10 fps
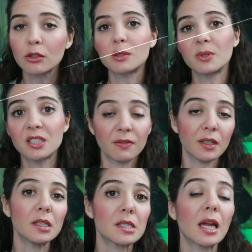so it's
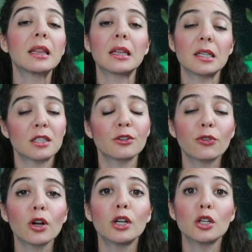specifically saying that this is
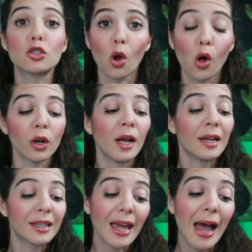for an adult
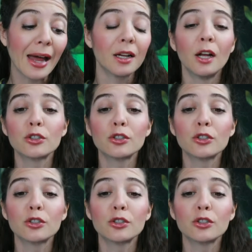cat.